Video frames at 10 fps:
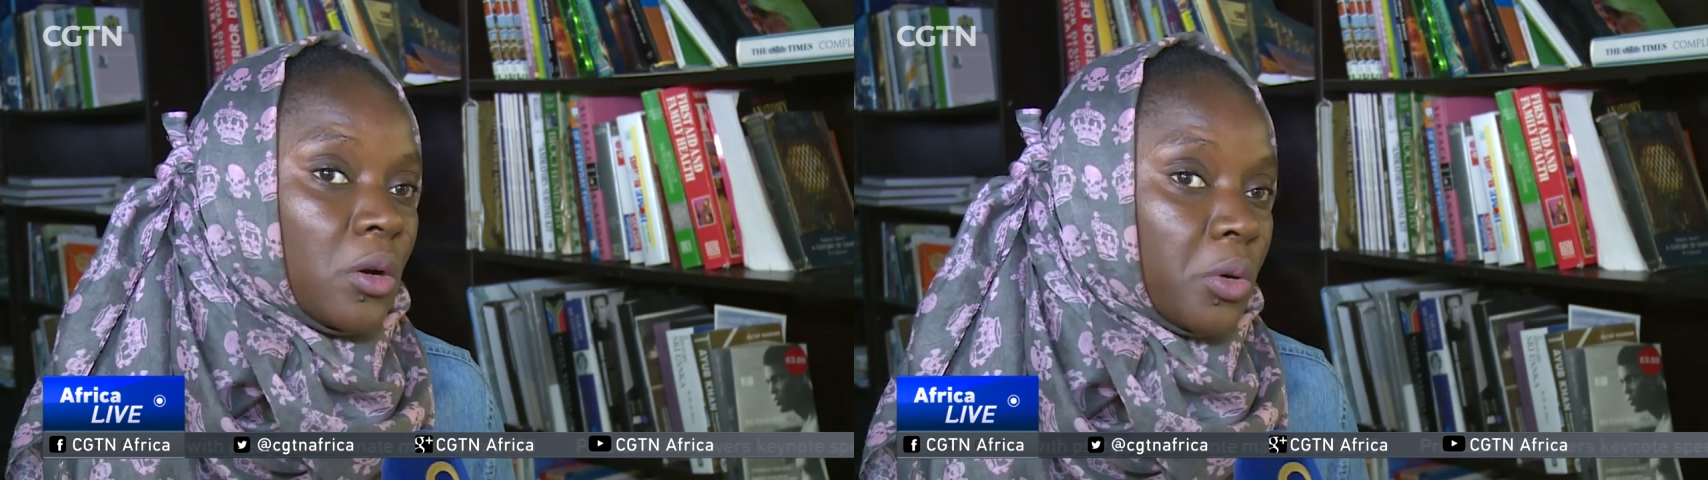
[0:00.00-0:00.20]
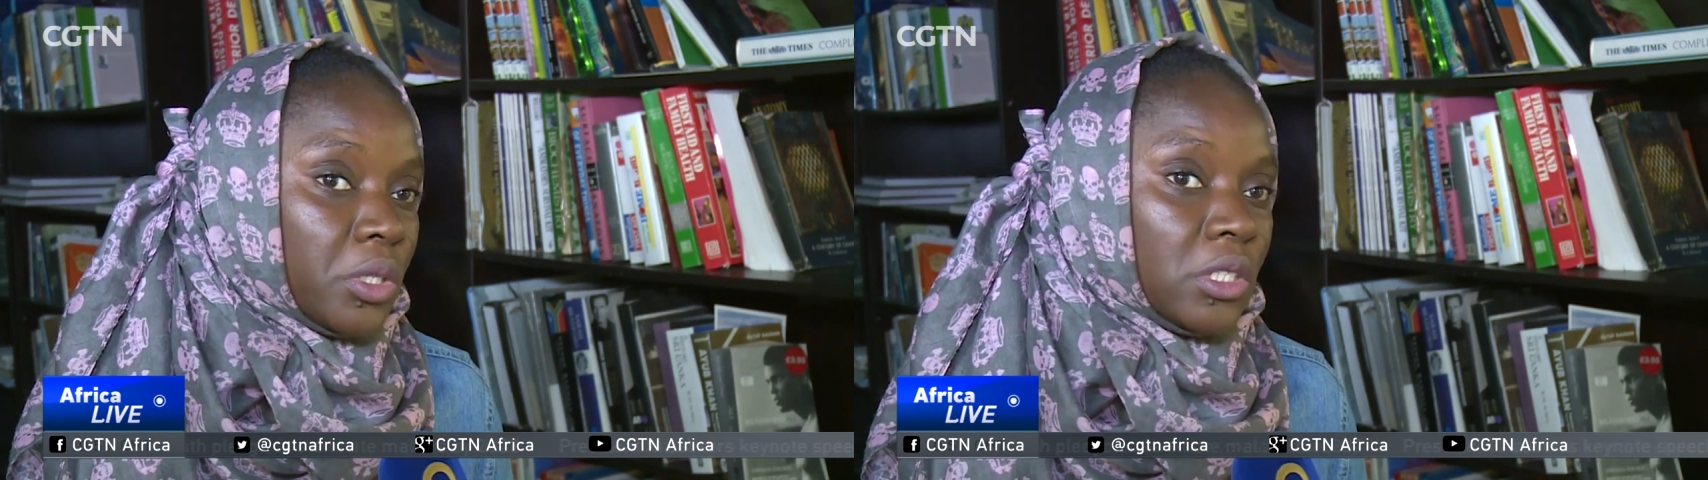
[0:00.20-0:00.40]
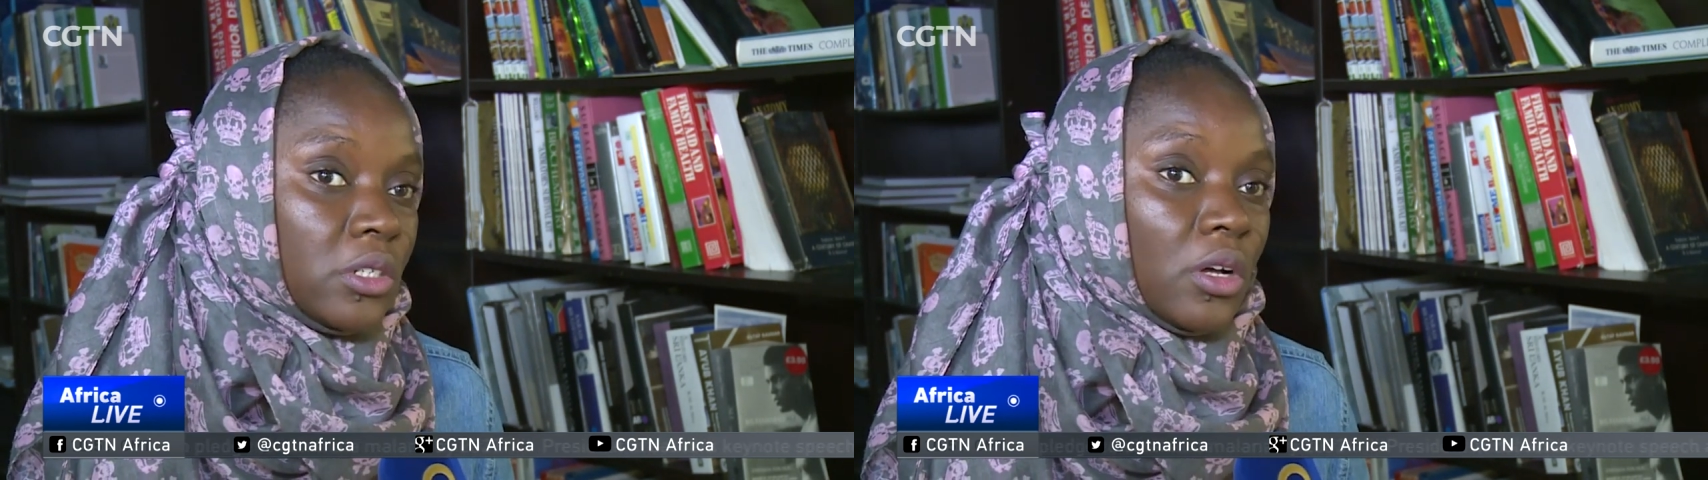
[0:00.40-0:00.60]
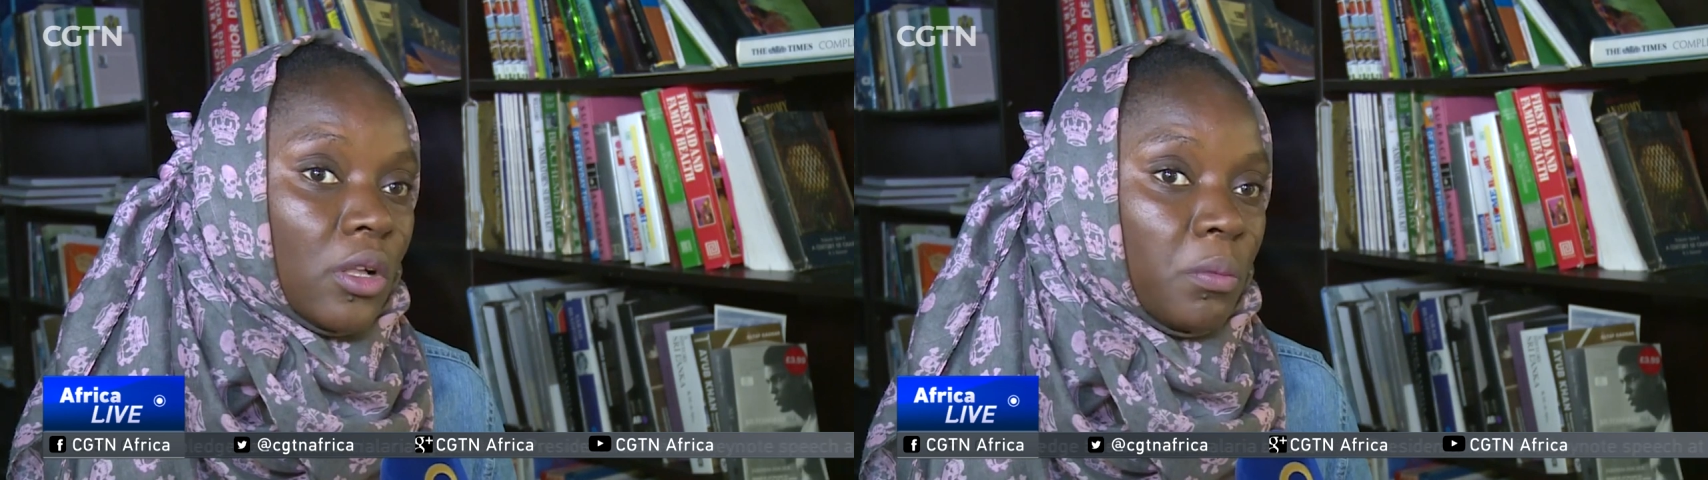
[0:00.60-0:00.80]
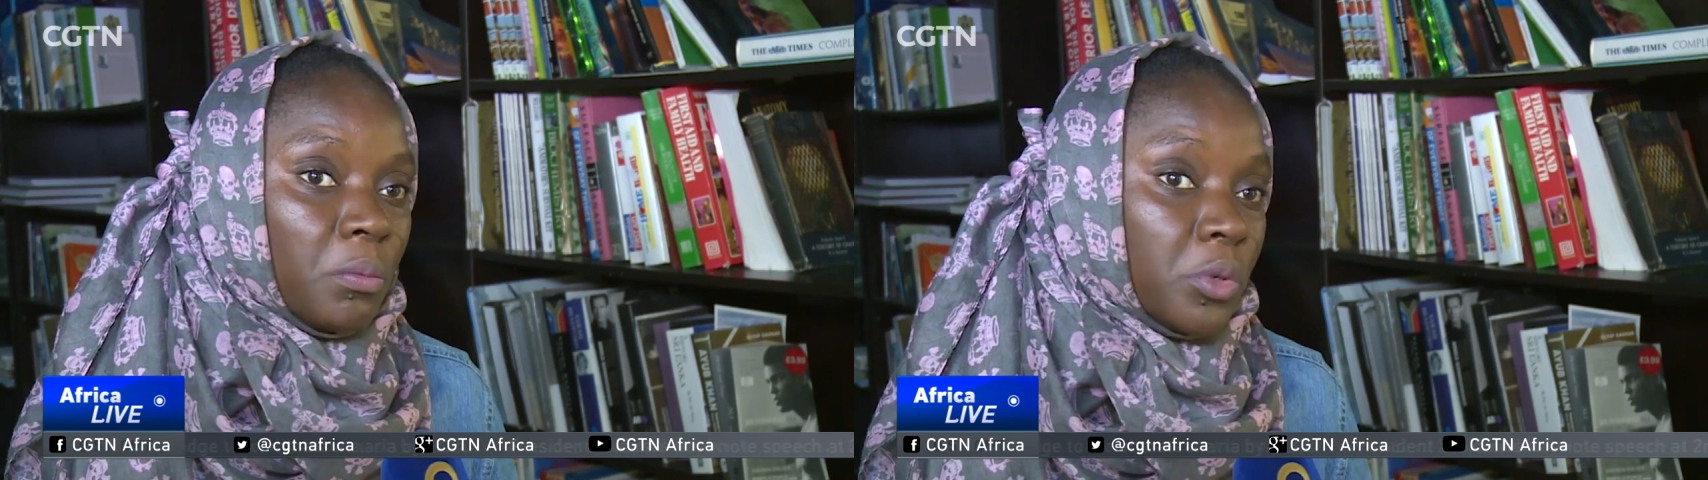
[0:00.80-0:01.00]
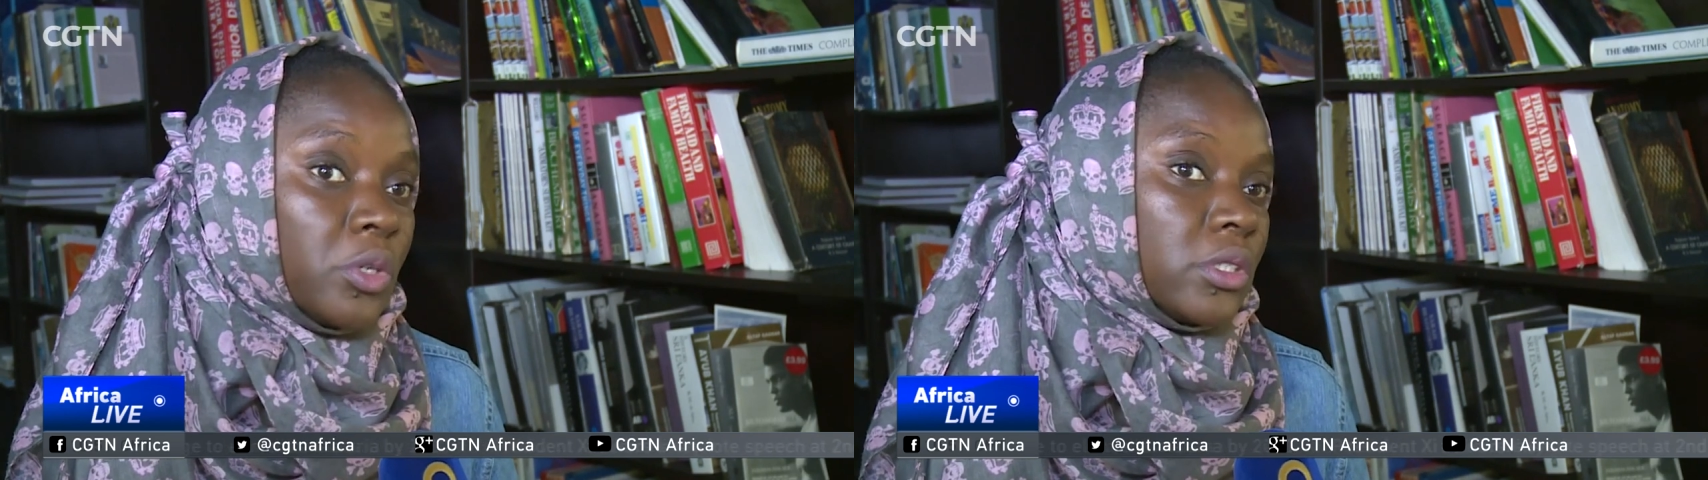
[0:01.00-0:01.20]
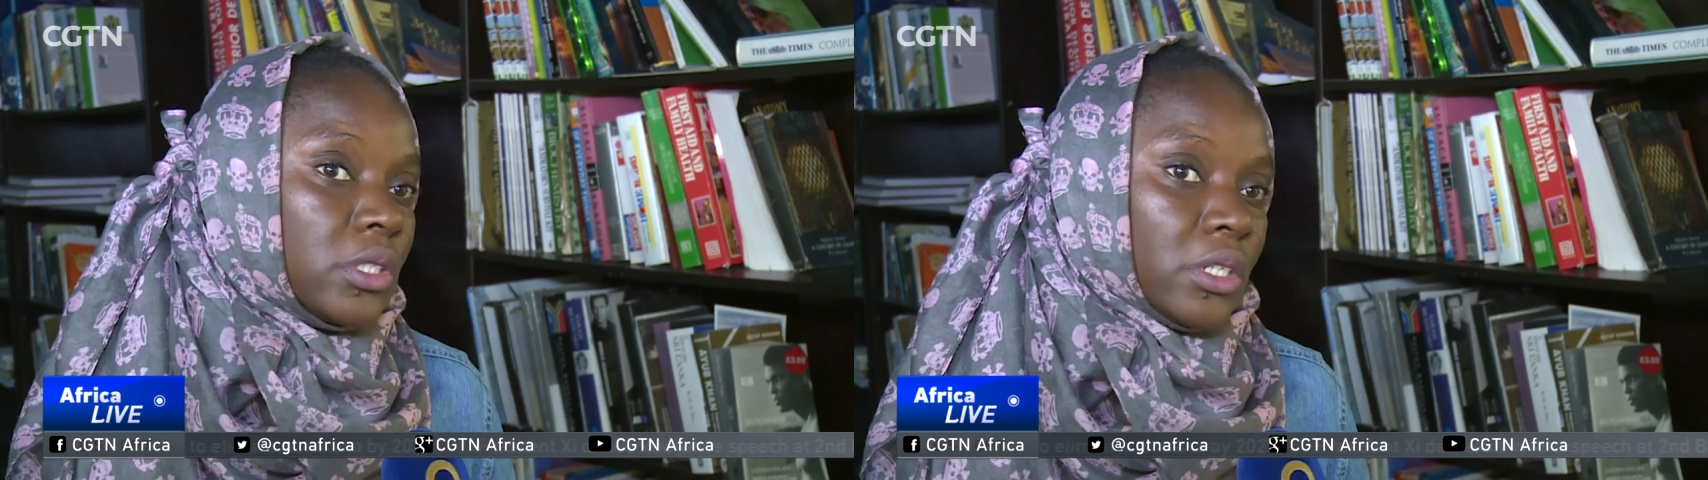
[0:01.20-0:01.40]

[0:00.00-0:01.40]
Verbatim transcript: critical books